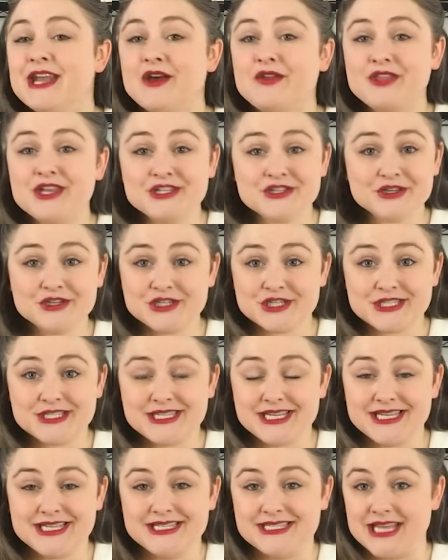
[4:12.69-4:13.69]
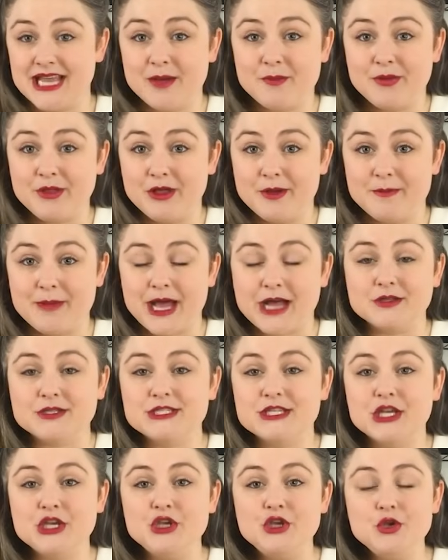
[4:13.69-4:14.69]
Now these are just example
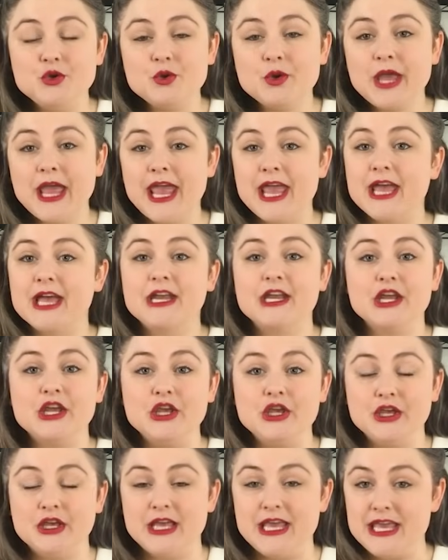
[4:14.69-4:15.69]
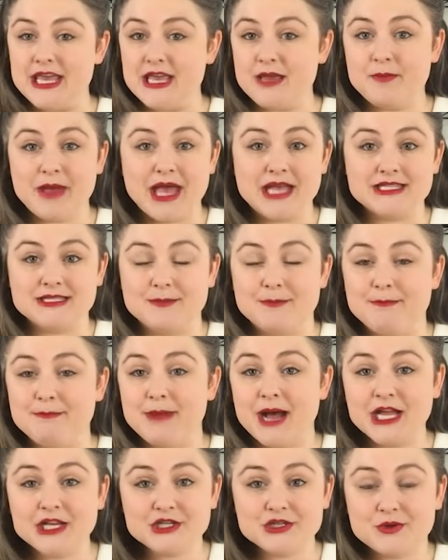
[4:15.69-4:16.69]
amounts. You can keep as
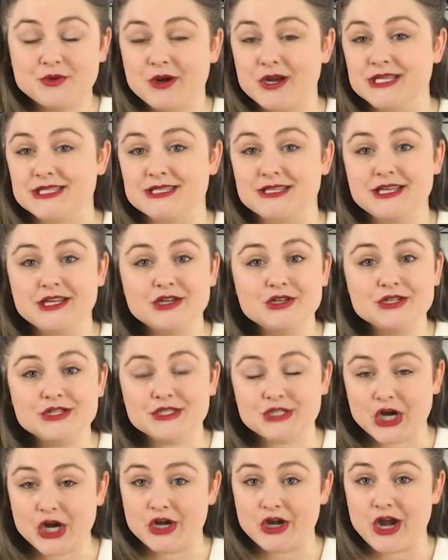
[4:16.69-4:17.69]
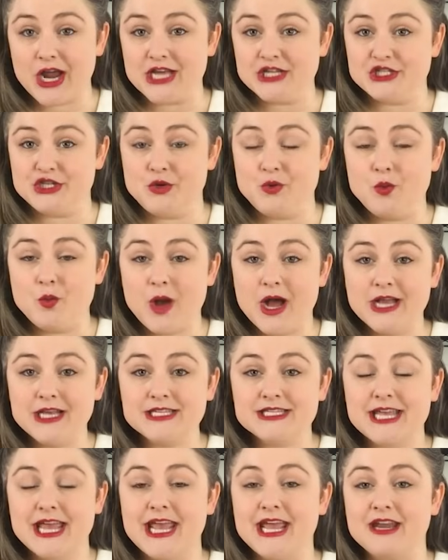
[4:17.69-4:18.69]
much or as little starter as you
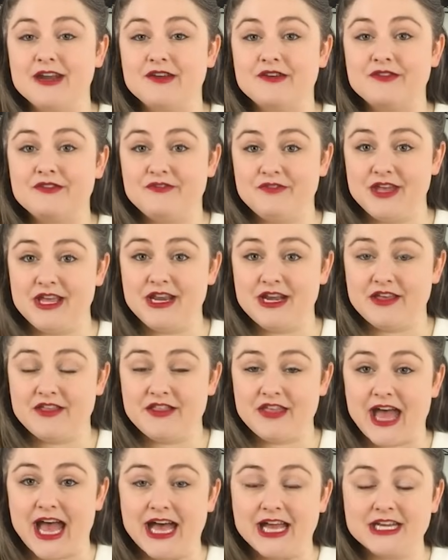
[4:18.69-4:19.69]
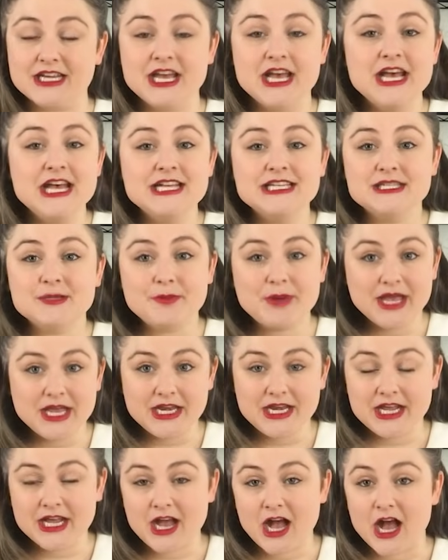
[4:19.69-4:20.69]
want and feed that,
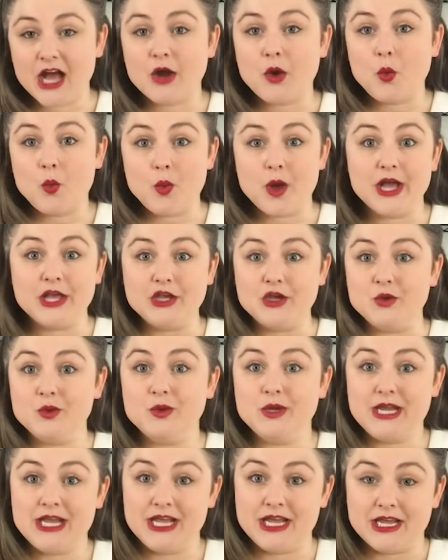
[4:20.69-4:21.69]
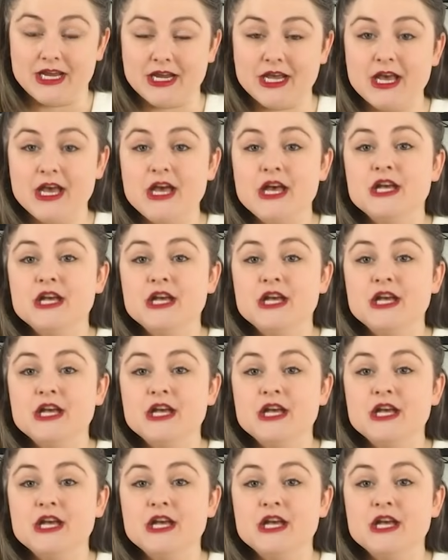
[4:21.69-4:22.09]
depending on what you need.